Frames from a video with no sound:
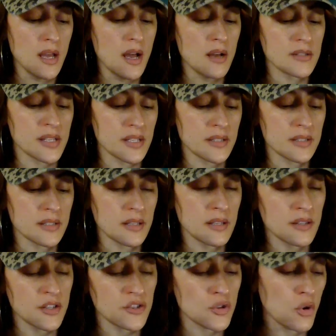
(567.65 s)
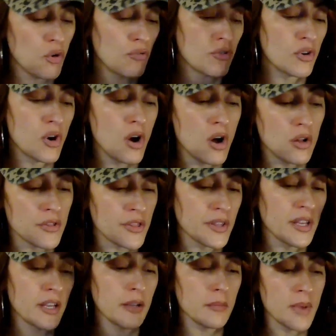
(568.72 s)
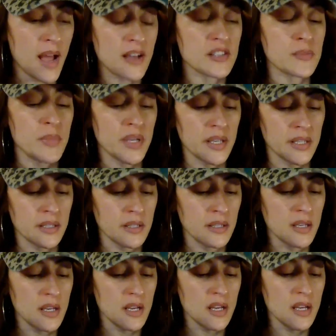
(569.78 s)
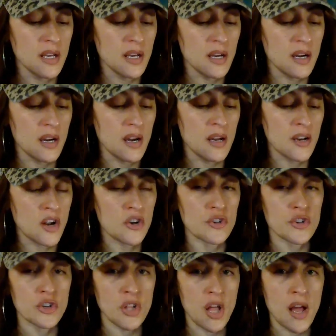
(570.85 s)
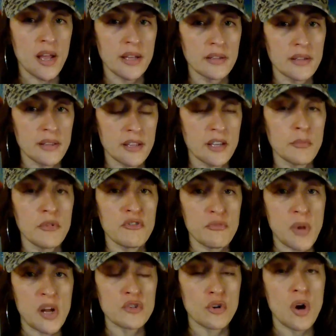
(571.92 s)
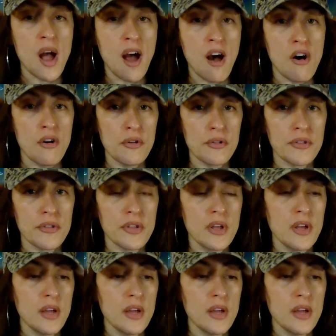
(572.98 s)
Since this overall theme has been an underlying theme of mental health.